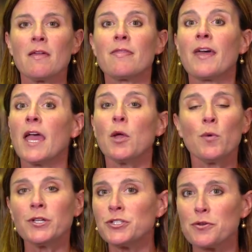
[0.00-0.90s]
The
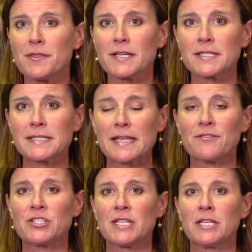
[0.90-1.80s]
AWHONN
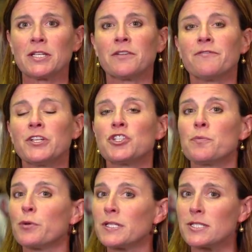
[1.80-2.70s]
2017 convention
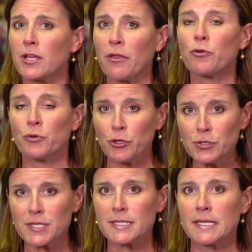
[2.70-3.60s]
brings together
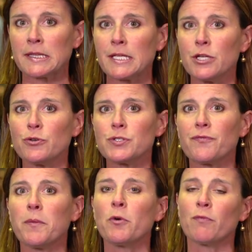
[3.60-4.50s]
nurses and leaders
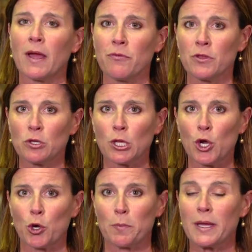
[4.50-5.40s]
from around the
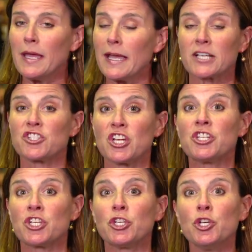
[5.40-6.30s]
globe,
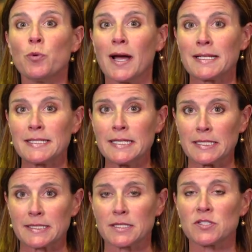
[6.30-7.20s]
exchanging new
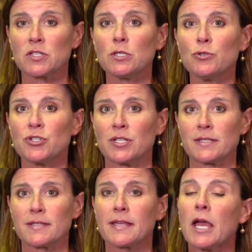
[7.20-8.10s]
ideas and
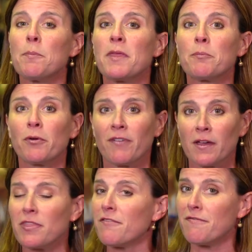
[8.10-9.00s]
solutions that help them
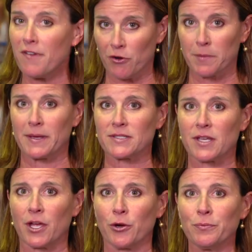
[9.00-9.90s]
provide the very best
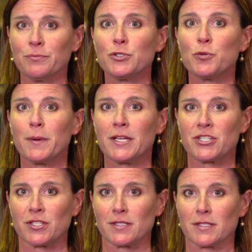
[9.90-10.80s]
care to
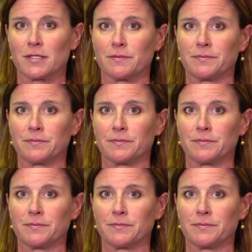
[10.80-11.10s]
patients.